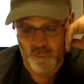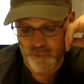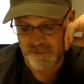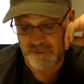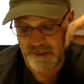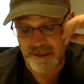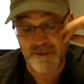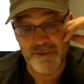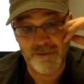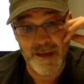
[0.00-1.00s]
Once
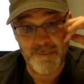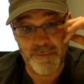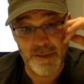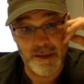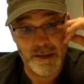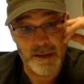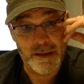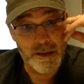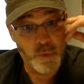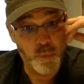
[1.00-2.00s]
again, same thing.
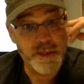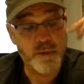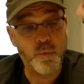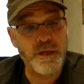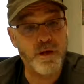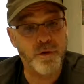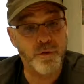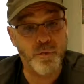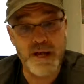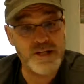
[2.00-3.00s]
We know
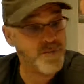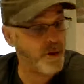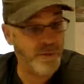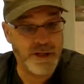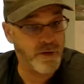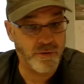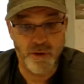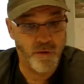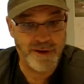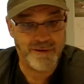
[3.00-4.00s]
the range, but we
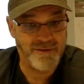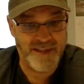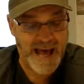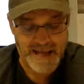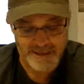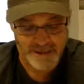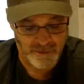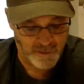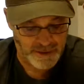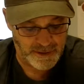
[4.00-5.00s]
don't know
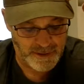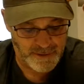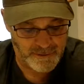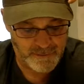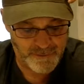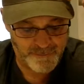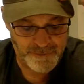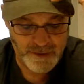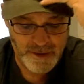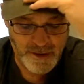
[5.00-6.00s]
exactly what it is.
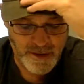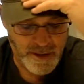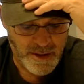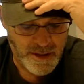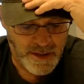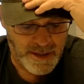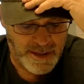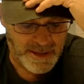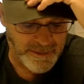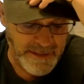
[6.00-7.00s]

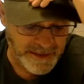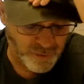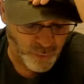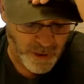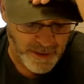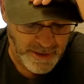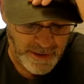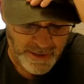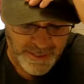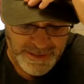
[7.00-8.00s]
Next one,
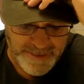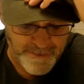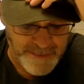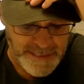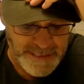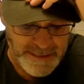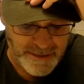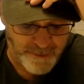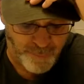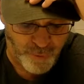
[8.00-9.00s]
the
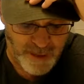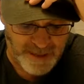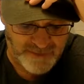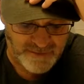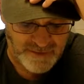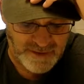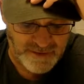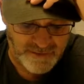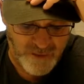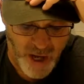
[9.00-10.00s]
median price
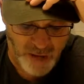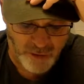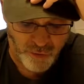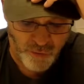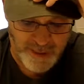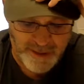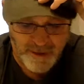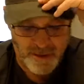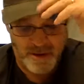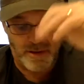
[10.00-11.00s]
is not
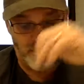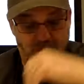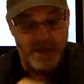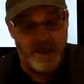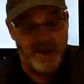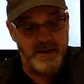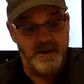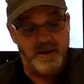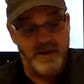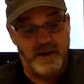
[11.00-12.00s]
greater
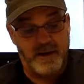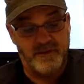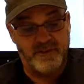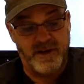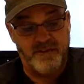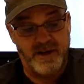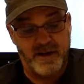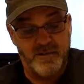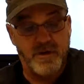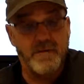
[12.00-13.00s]
than
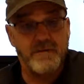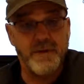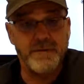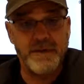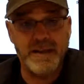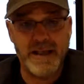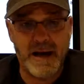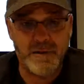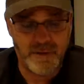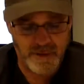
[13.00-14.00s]

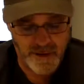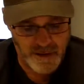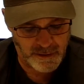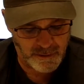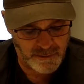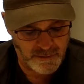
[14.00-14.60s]
$750,000.